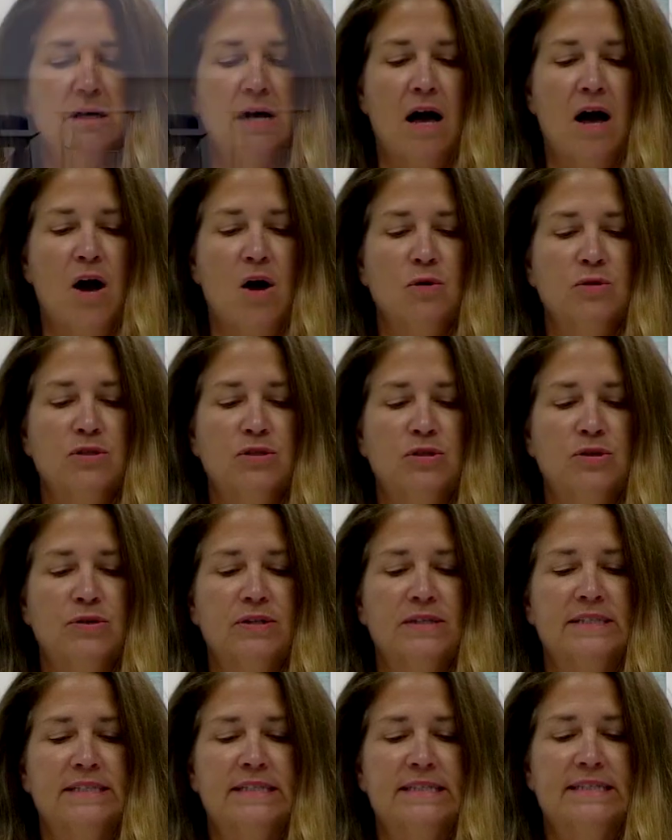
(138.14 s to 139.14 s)
All
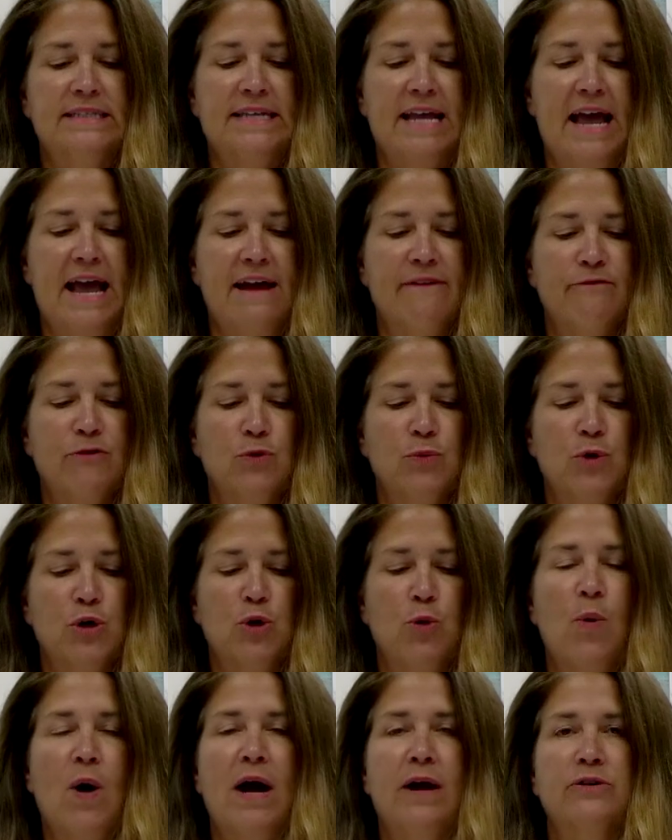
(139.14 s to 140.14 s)
students and staff are
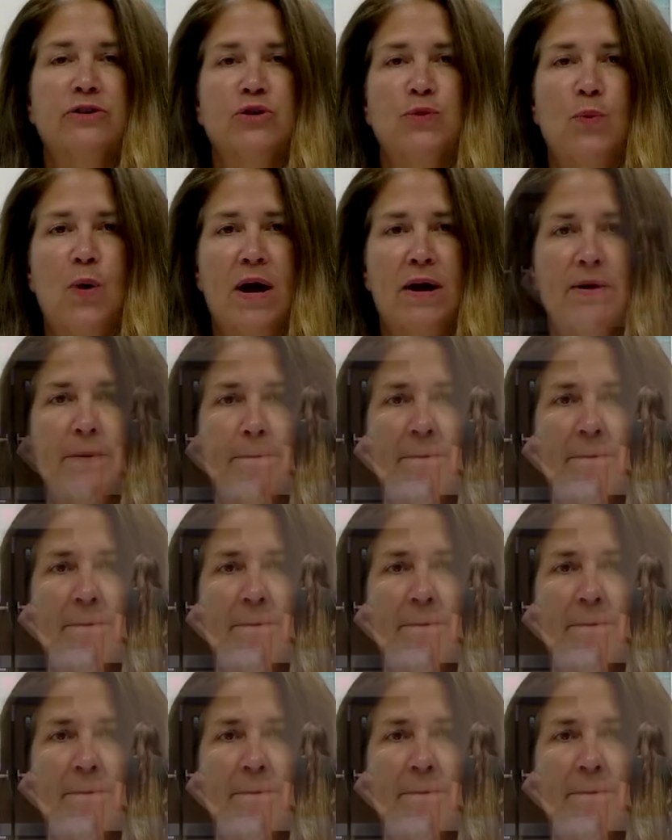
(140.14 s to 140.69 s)
required to wear a